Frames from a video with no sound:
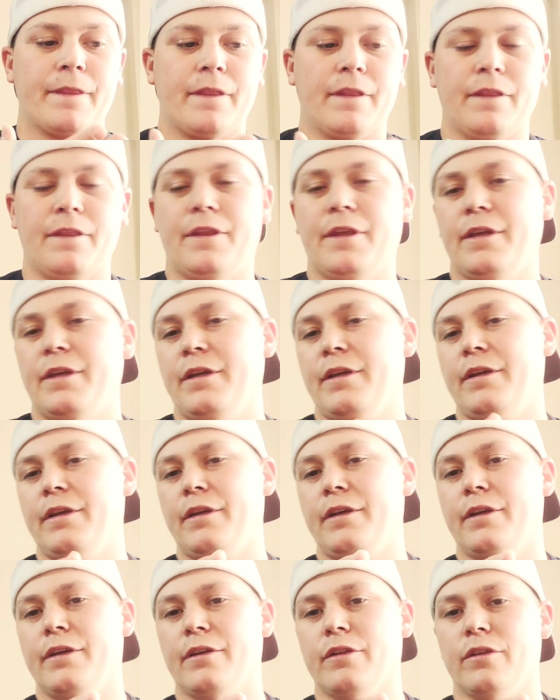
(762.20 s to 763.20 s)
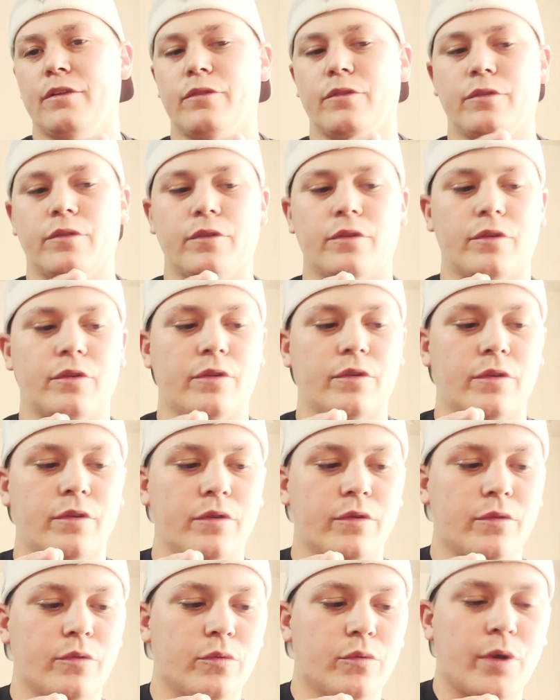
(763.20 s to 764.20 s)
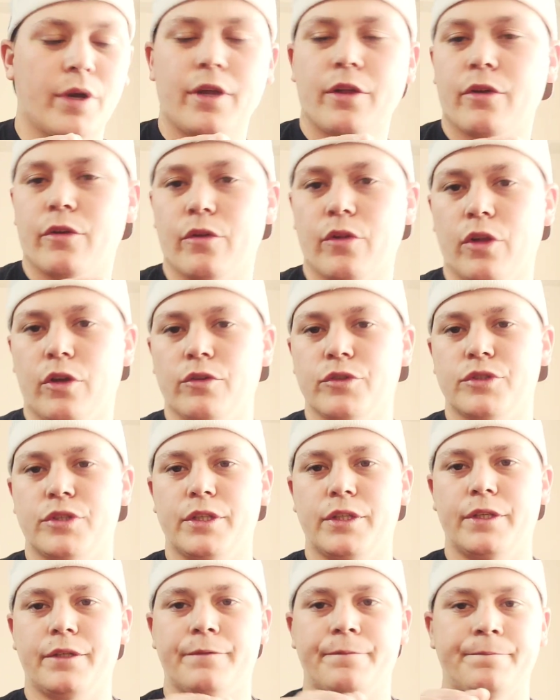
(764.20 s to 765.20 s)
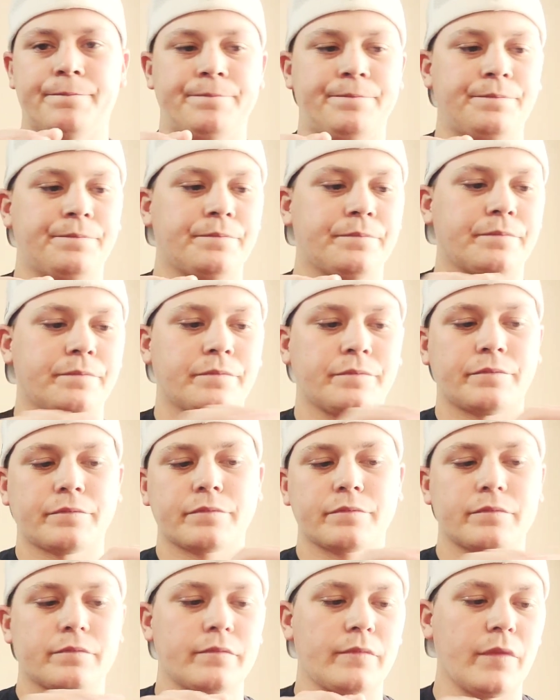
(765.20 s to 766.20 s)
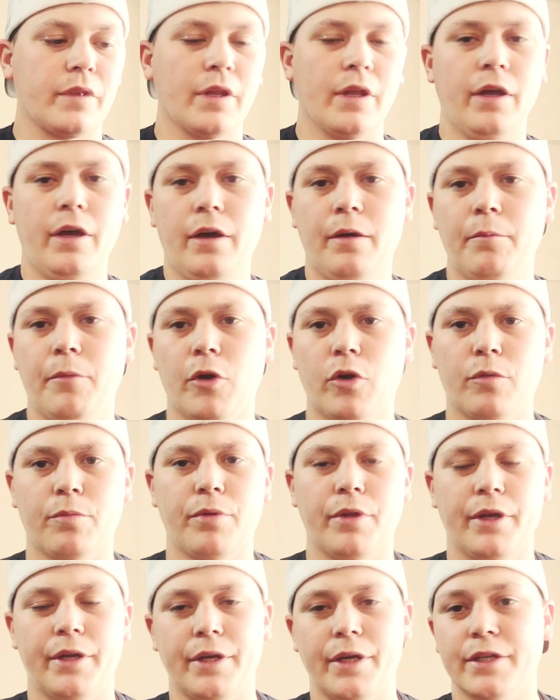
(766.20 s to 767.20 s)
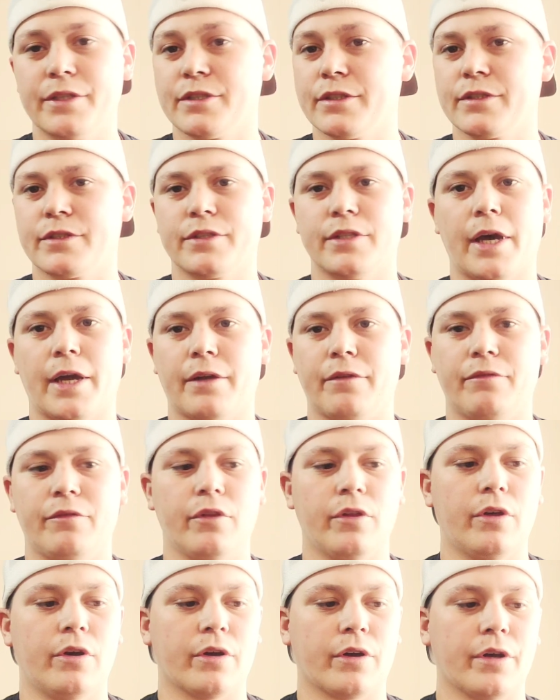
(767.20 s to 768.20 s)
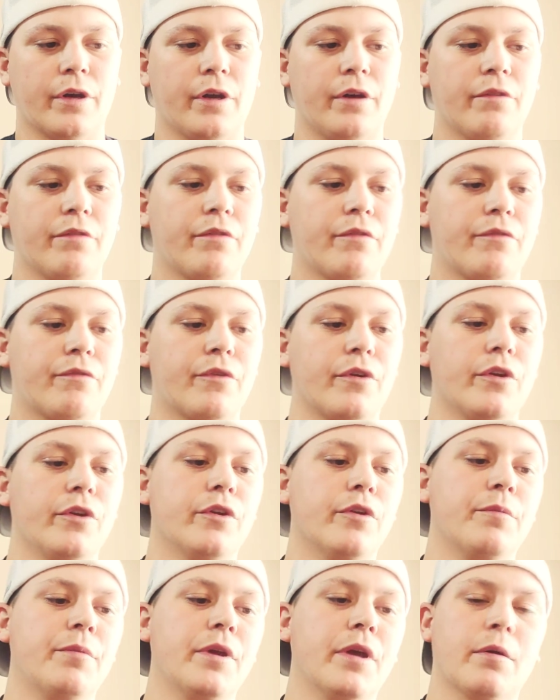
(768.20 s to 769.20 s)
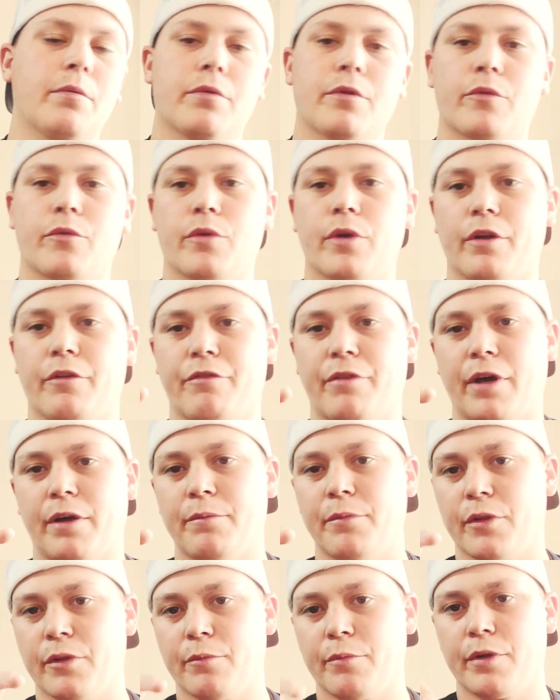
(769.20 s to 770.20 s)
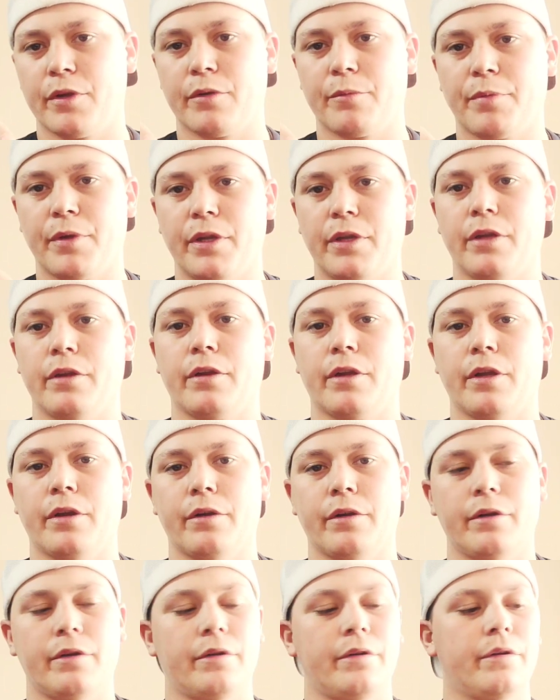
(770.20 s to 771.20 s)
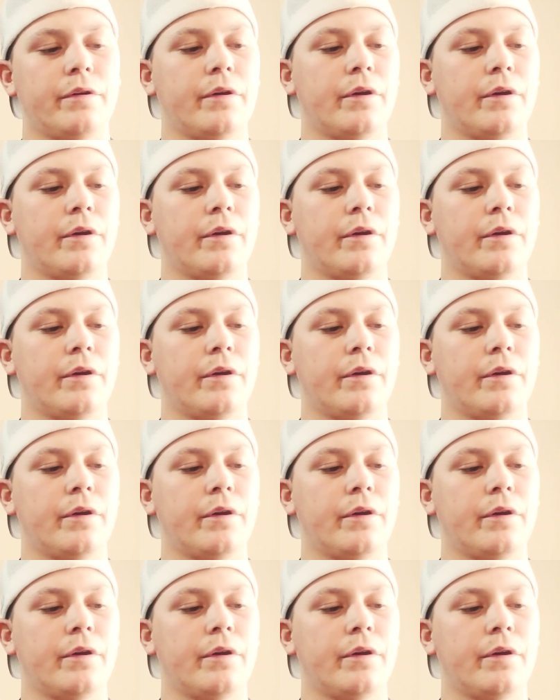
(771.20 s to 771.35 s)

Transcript: the regular Losi motor plate isn't slotted long enough for you to be able to run a 5mm pinion gear